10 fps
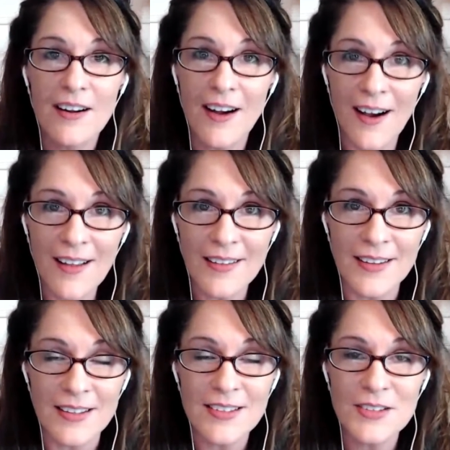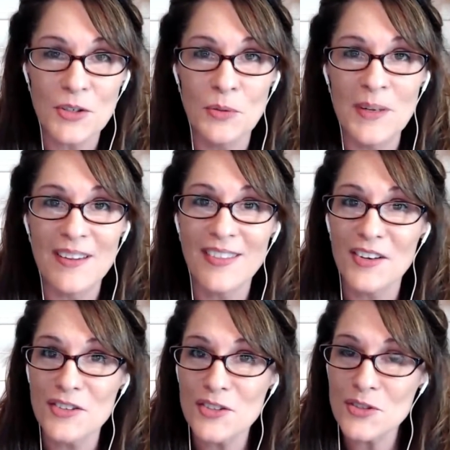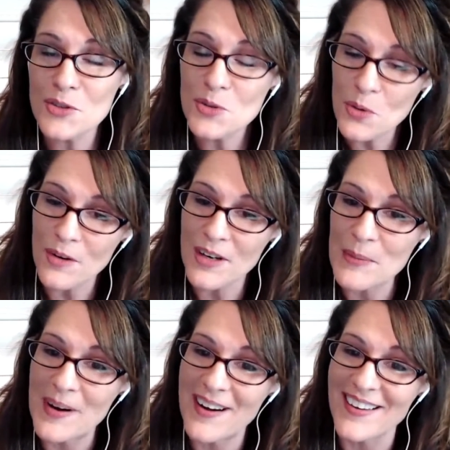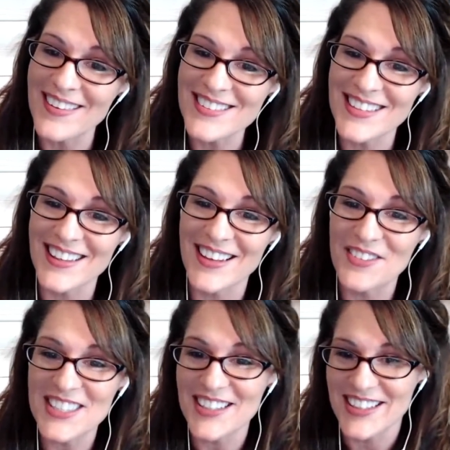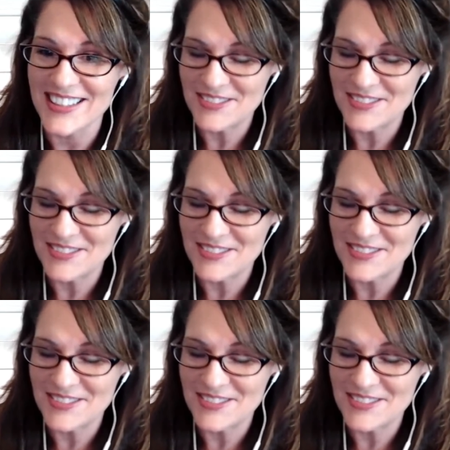Collin told me that there's a story behind this, and I'd love to hear it.